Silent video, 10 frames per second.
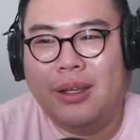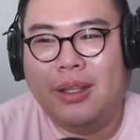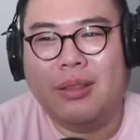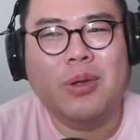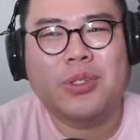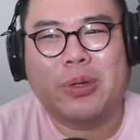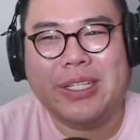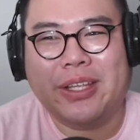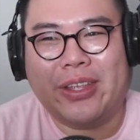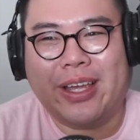most
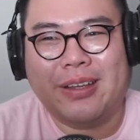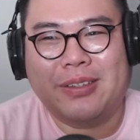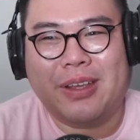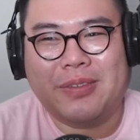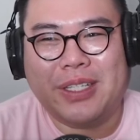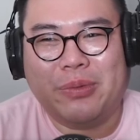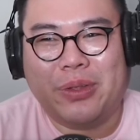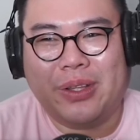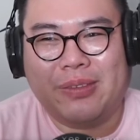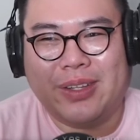recent thing I've seen with
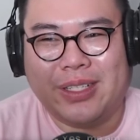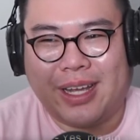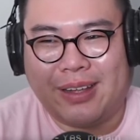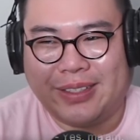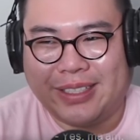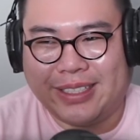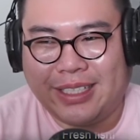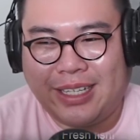Olivia de Havilland